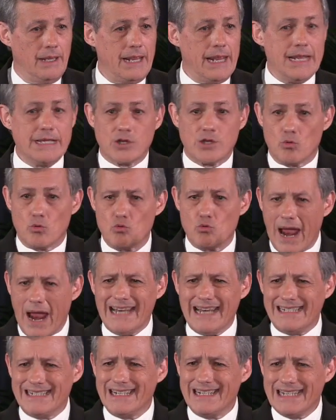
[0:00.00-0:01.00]
is a
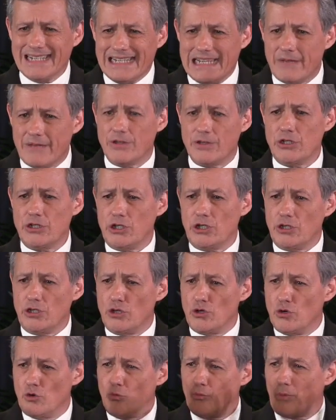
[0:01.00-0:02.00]
right given to
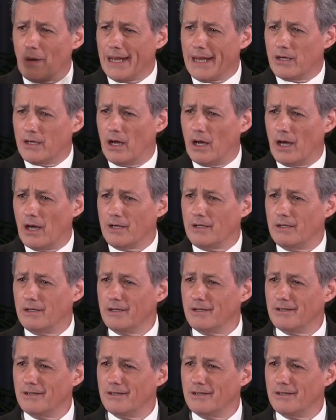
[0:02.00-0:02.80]
you by God.